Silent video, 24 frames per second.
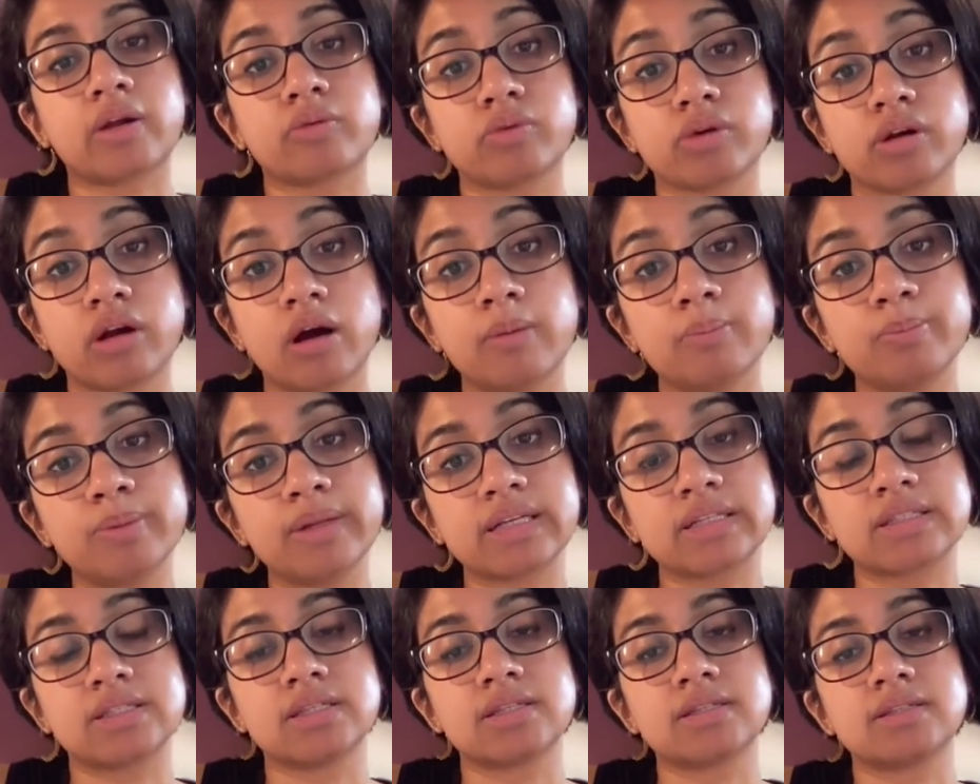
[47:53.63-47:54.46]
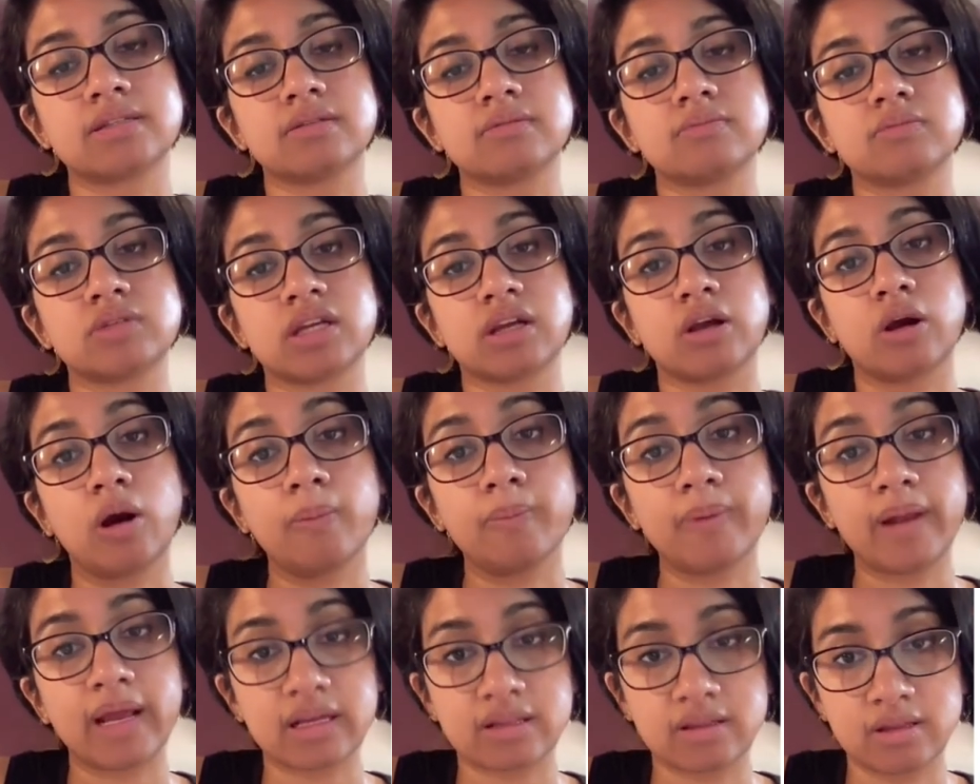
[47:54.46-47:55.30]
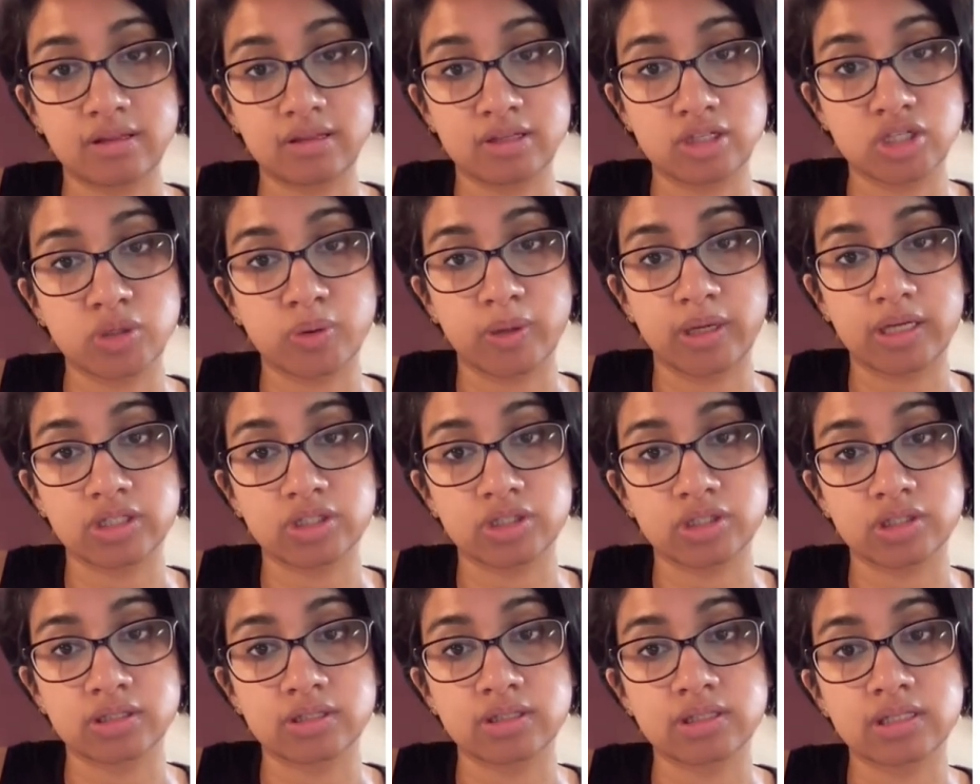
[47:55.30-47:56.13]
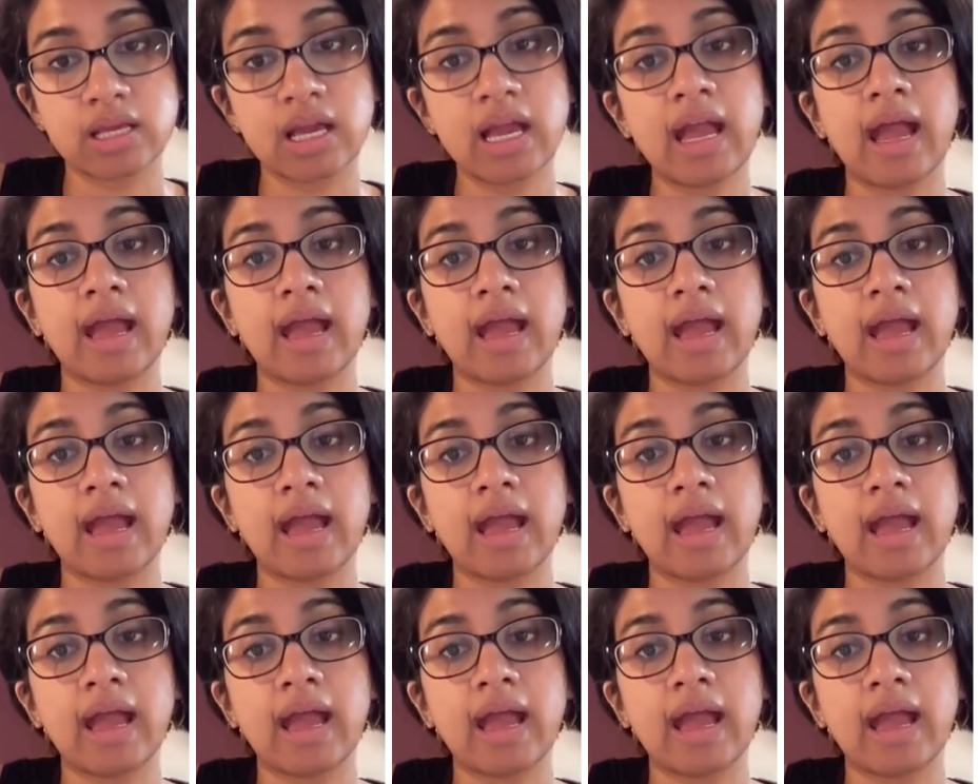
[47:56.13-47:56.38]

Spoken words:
with complex systems and complex situations,